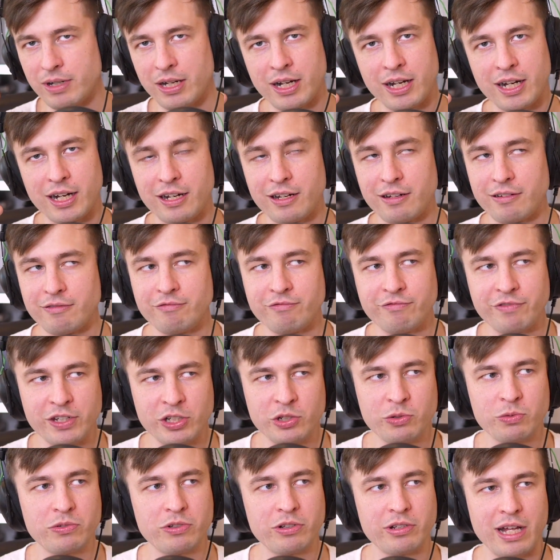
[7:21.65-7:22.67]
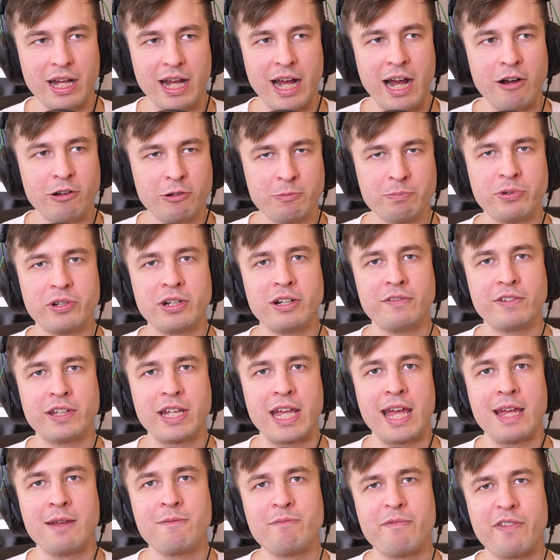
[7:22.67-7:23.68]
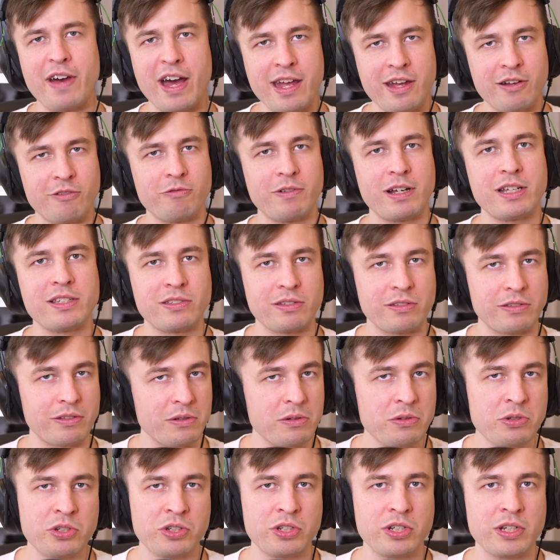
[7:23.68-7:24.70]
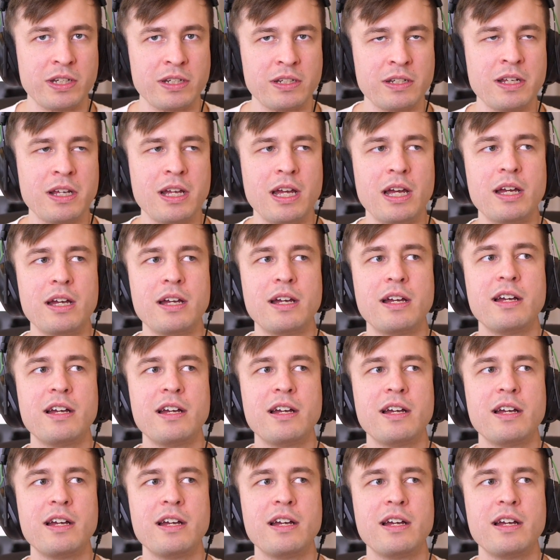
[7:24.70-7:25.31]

uh, visual output of a game via resolution,